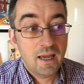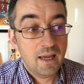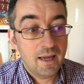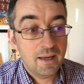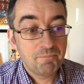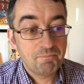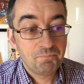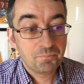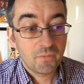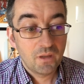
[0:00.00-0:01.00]
Um,
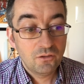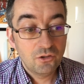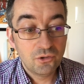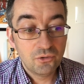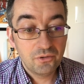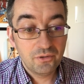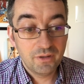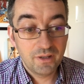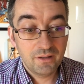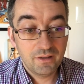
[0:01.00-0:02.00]
you know,
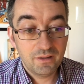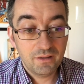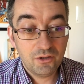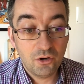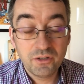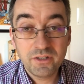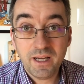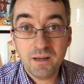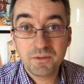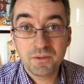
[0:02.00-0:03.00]
the
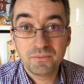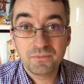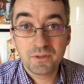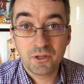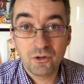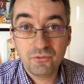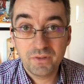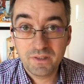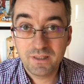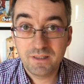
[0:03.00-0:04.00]
concept of the
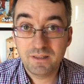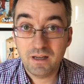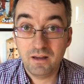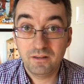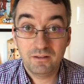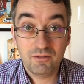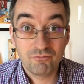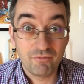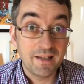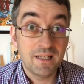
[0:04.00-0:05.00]
conference is
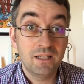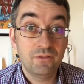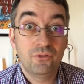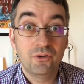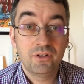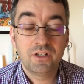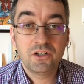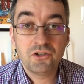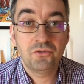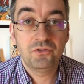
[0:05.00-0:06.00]
ready for the
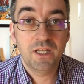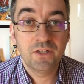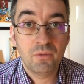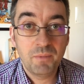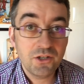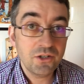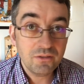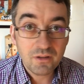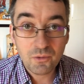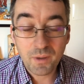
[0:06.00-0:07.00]
digital
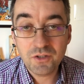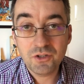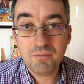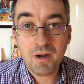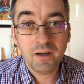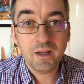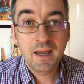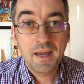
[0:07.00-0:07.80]
transformation question mark